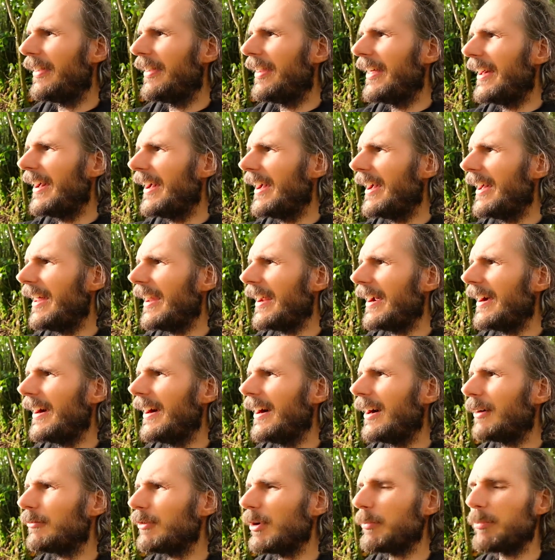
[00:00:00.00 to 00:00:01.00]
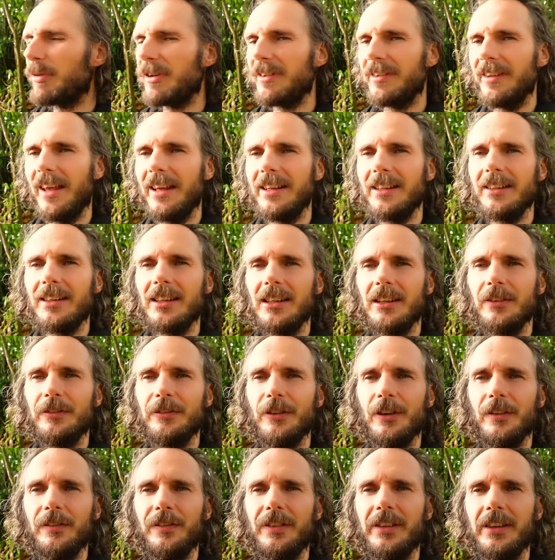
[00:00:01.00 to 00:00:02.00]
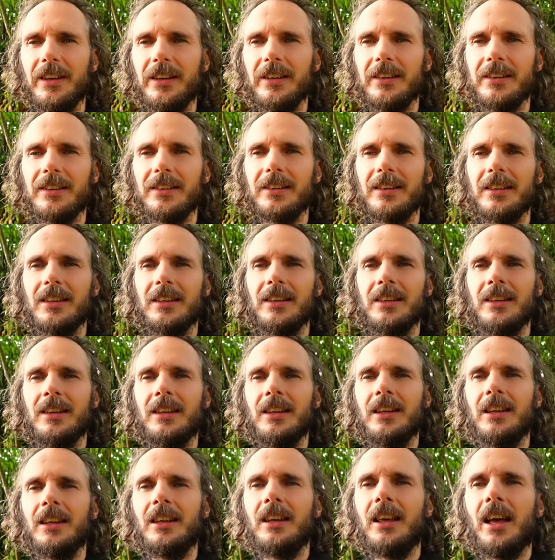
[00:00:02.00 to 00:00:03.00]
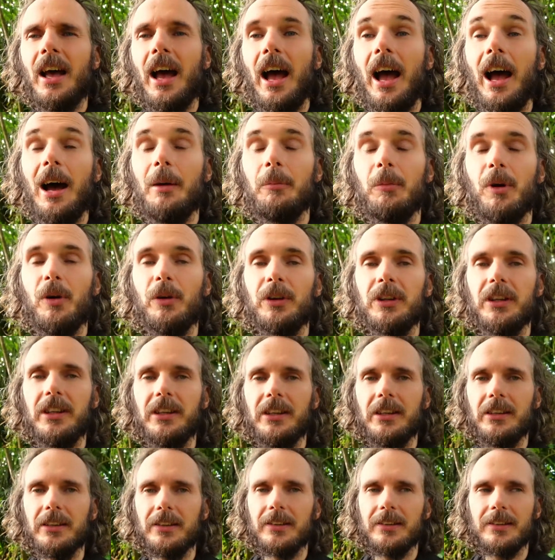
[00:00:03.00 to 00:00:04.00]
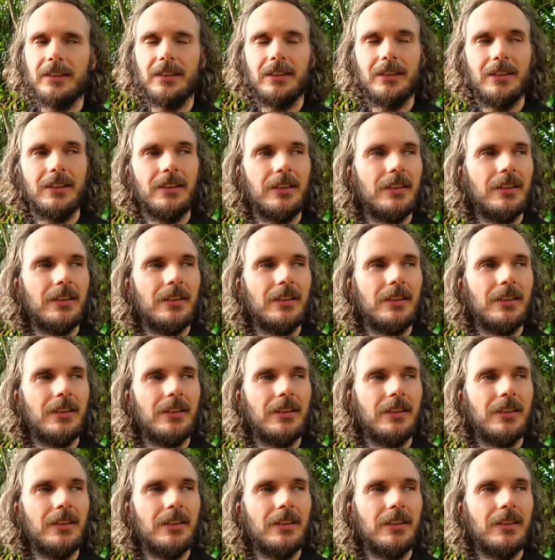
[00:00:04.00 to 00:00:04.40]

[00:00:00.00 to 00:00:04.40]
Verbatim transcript: that are representative of this harmonious